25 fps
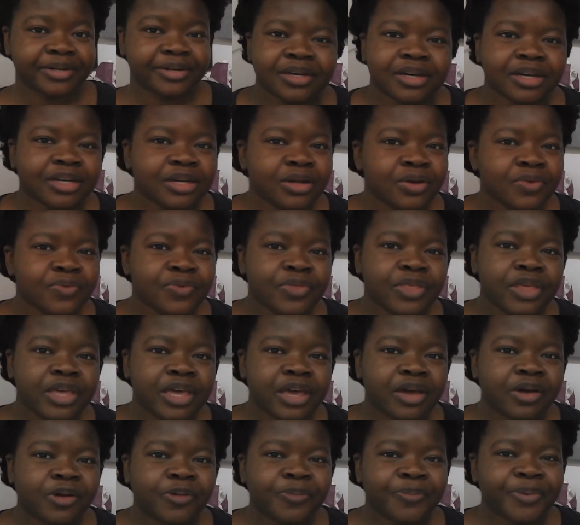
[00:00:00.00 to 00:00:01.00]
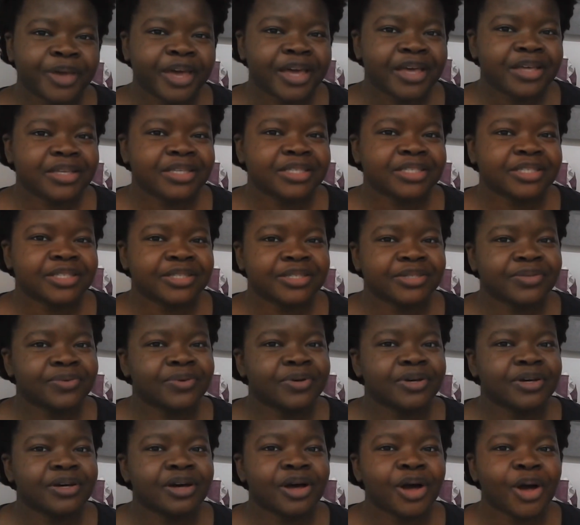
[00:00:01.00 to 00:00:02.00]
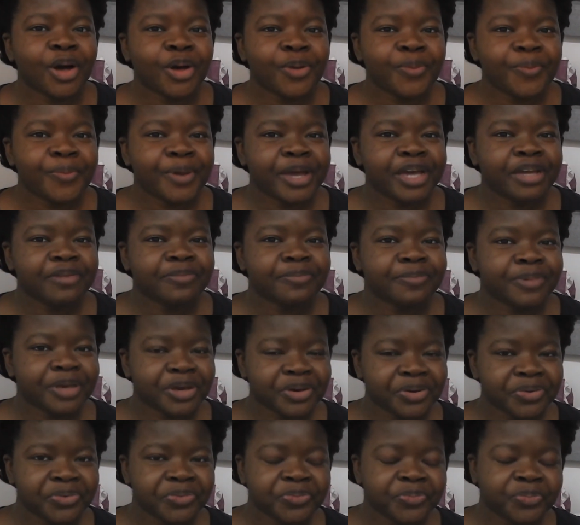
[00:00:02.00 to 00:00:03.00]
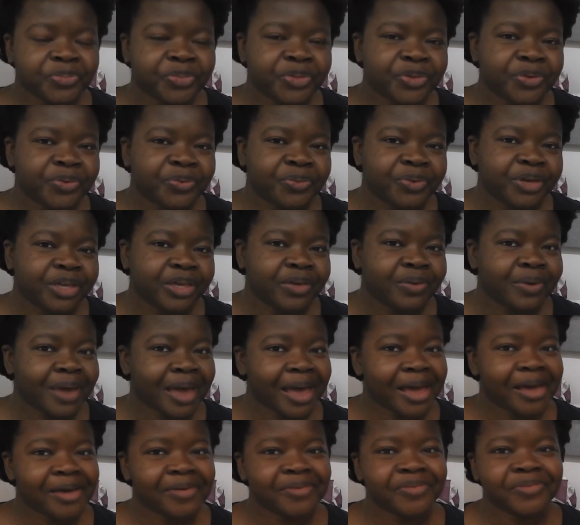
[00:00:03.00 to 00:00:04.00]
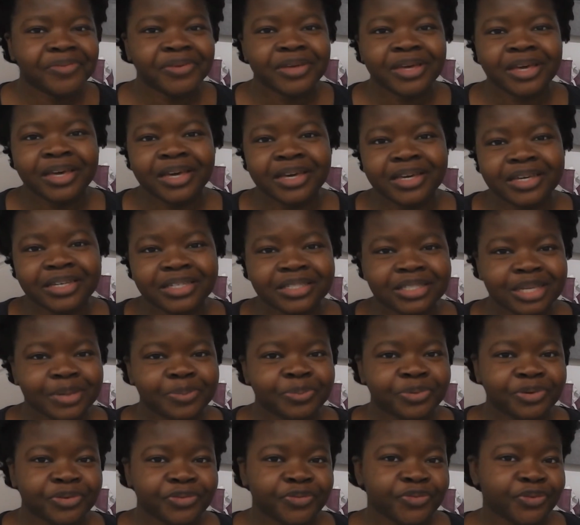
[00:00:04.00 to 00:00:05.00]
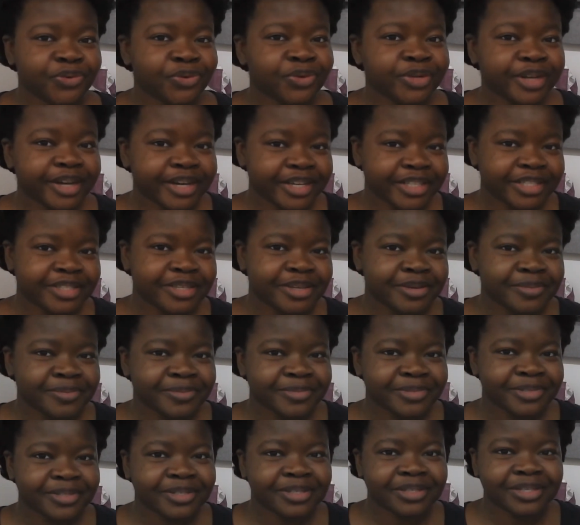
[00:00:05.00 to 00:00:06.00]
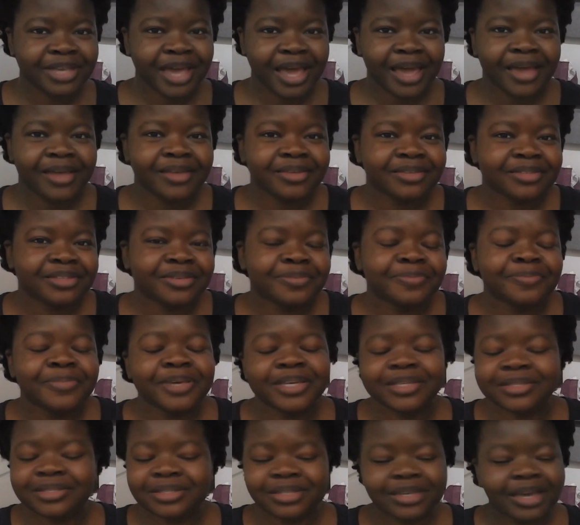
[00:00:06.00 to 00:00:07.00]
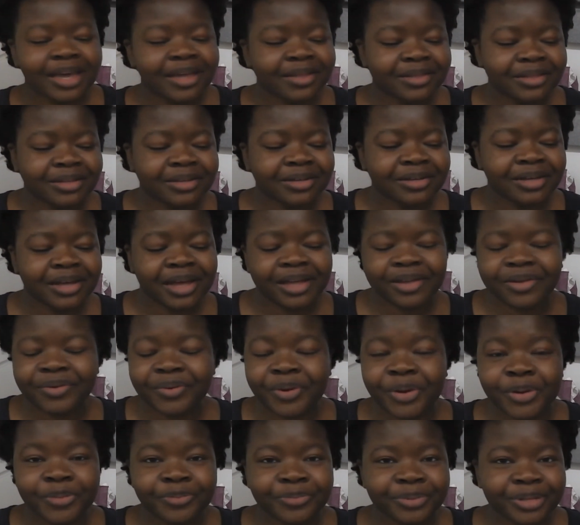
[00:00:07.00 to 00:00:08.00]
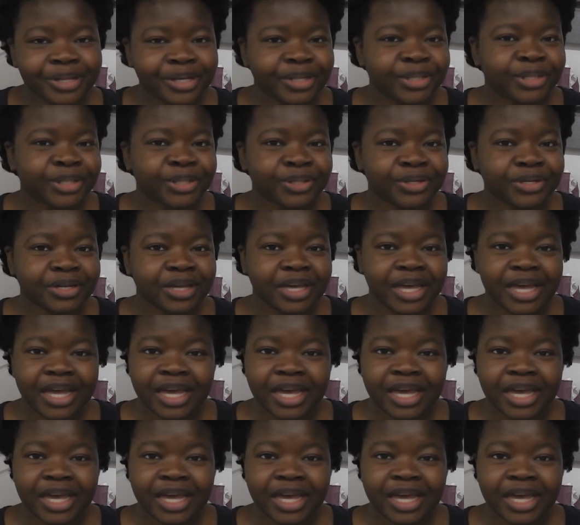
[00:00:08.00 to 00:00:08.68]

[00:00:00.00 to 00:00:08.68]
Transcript: I don't think it compares to a homemade meal where you have separate food items to taste and mix together at your own pleasure.